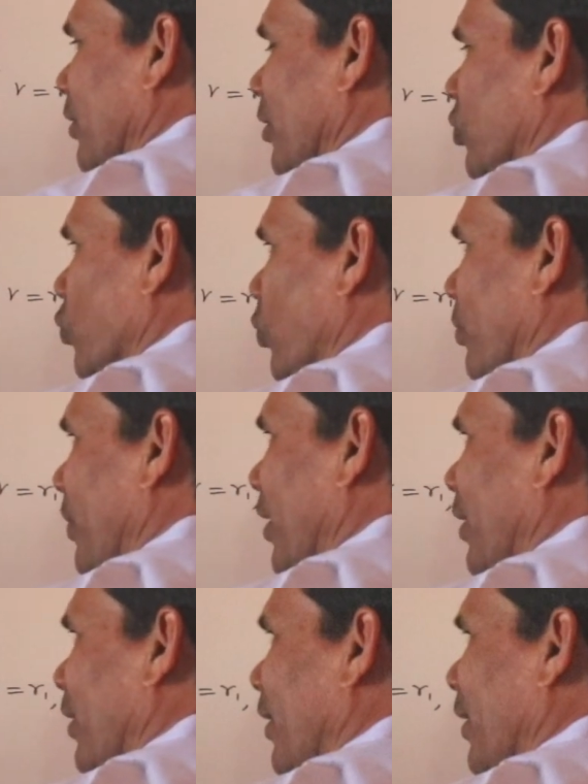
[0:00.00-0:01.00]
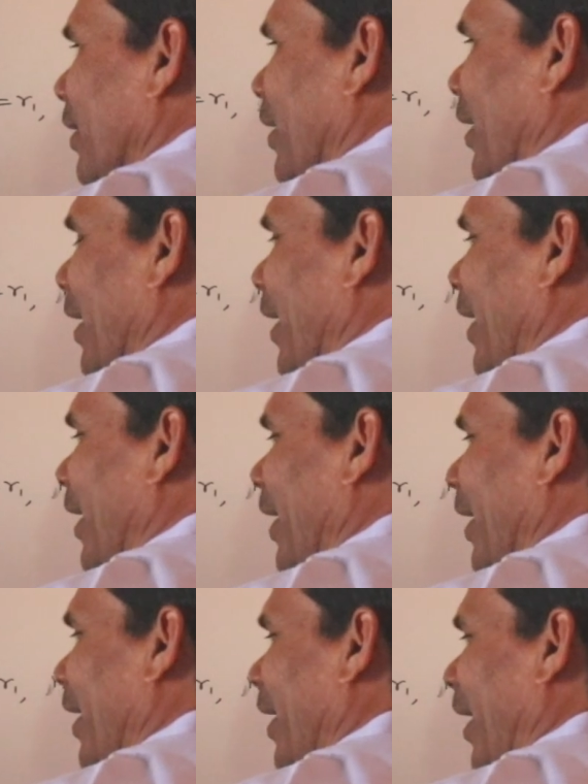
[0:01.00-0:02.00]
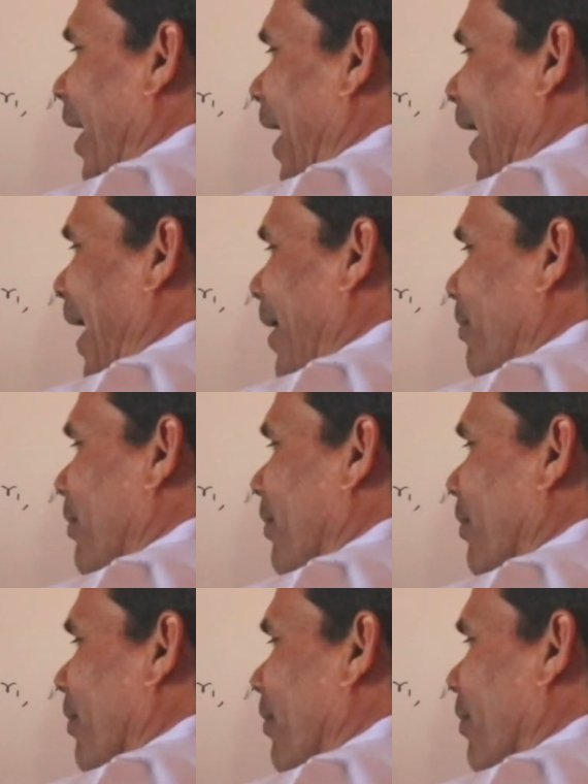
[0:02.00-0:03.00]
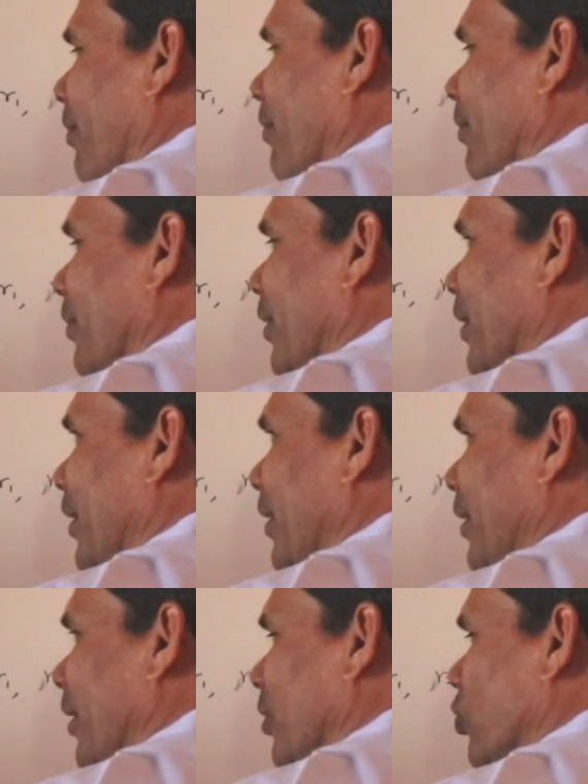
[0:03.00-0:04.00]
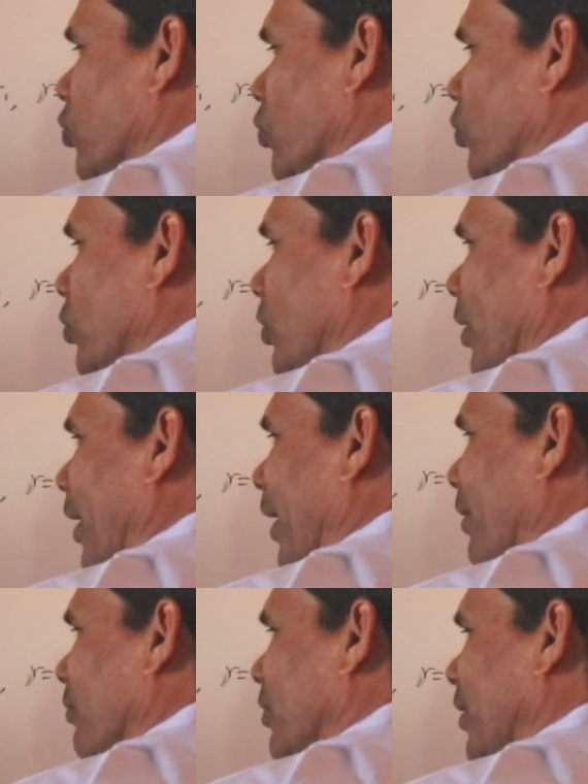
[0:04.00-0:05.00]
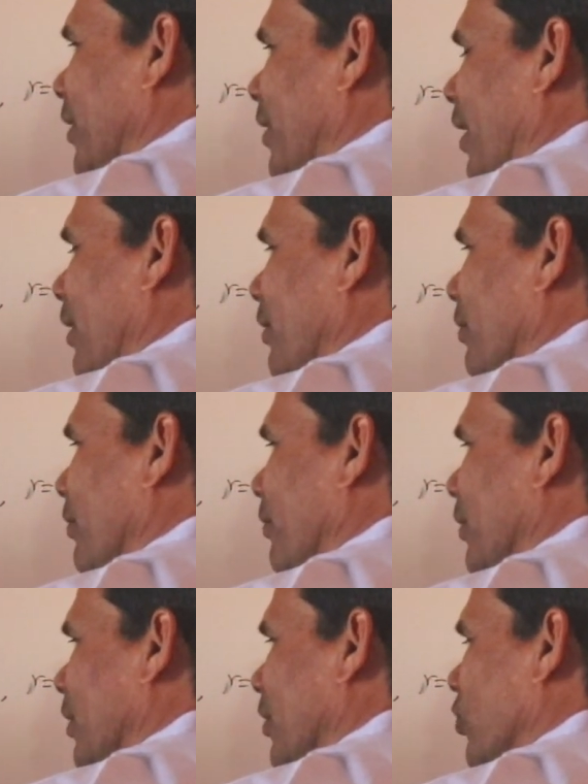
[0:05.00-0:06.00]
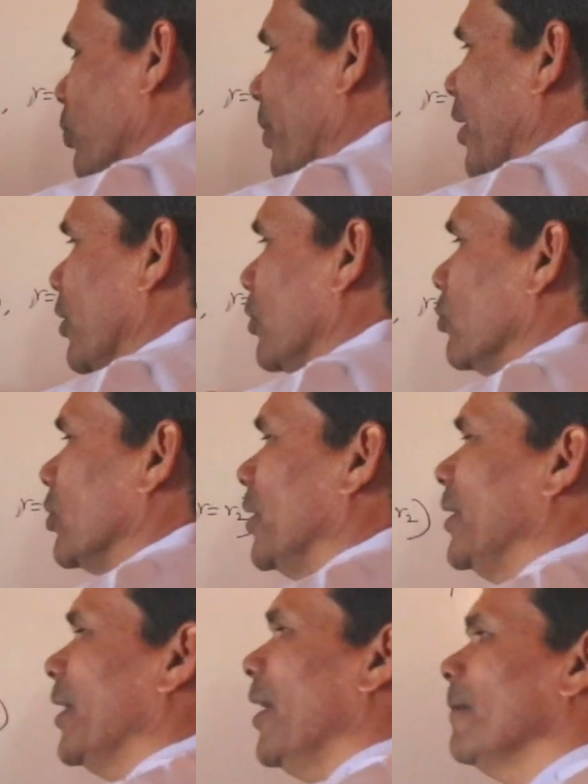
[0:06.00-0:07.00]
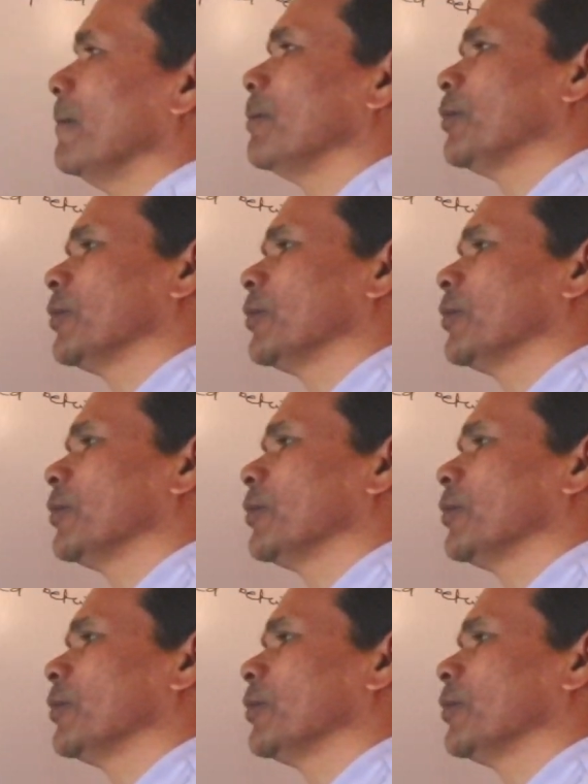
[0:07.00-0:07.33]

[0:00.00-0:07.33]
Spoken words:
this would be a m e raised to m theta with respect to theta.